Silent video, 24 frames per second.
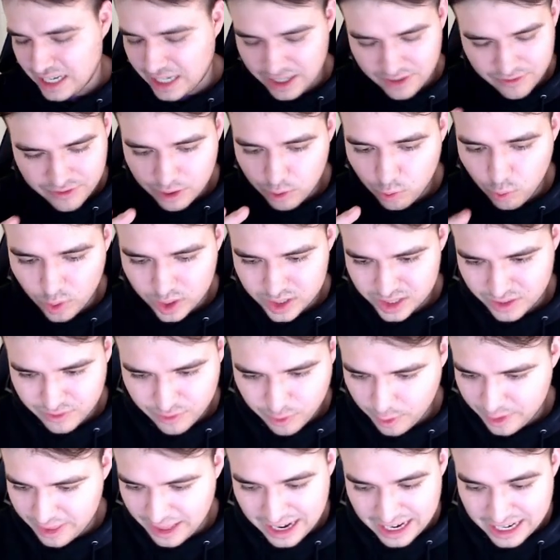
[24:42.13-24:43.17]
If it wasn't
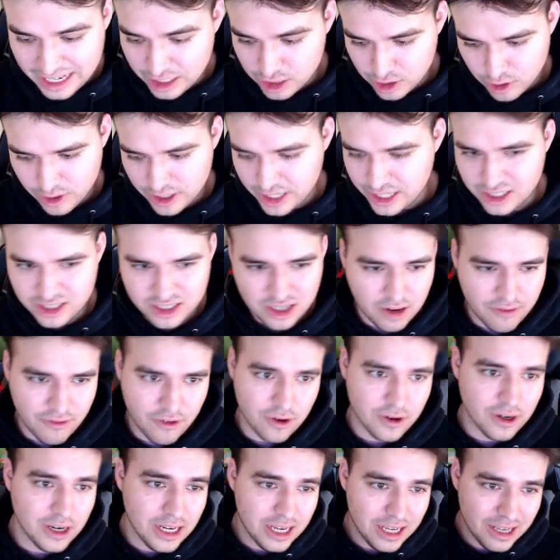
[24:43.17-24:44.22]
for that injury he
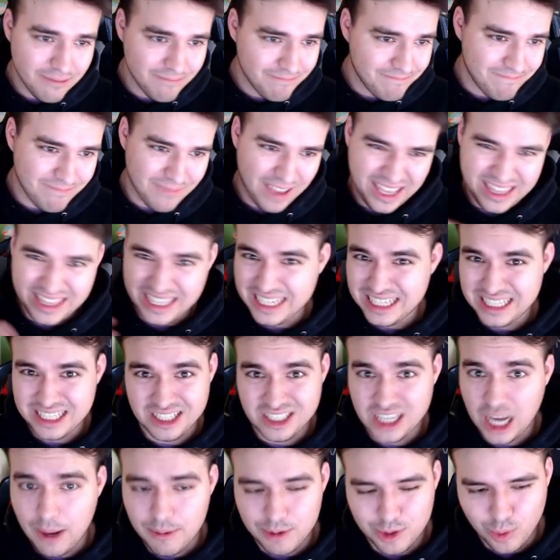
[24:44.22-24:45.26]
suffered, I think he's a
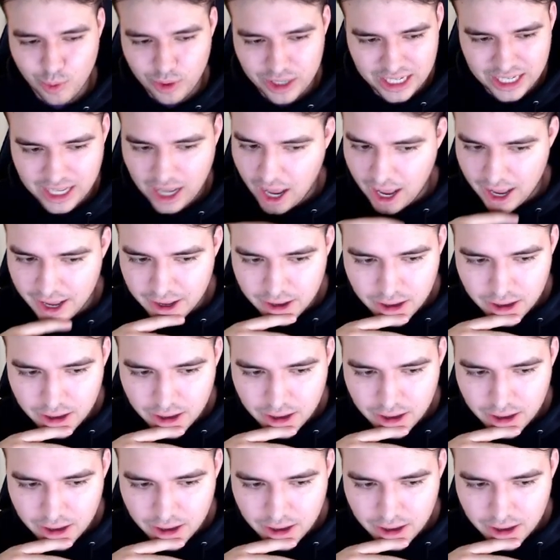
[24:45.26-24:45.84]
top 20 guy.